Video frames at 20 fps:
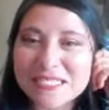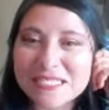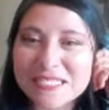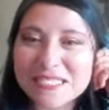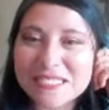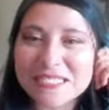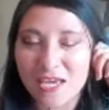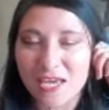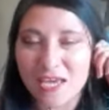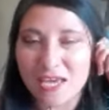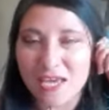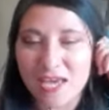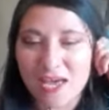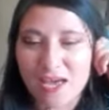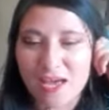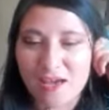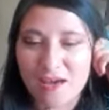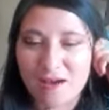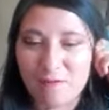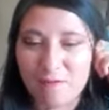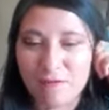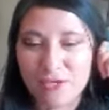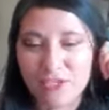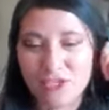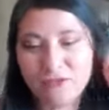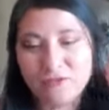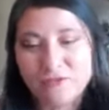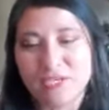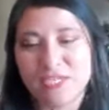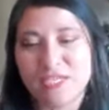tell me, which
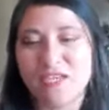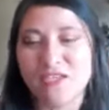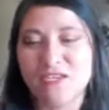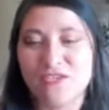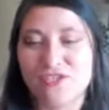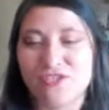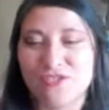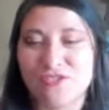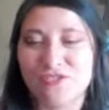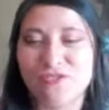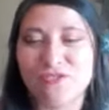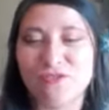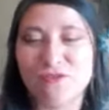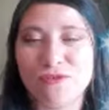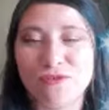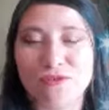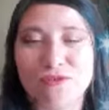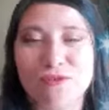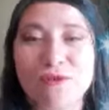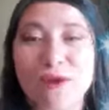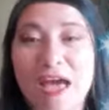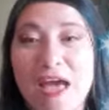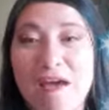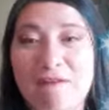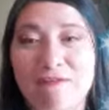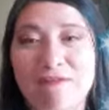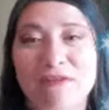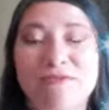resolutions do you have?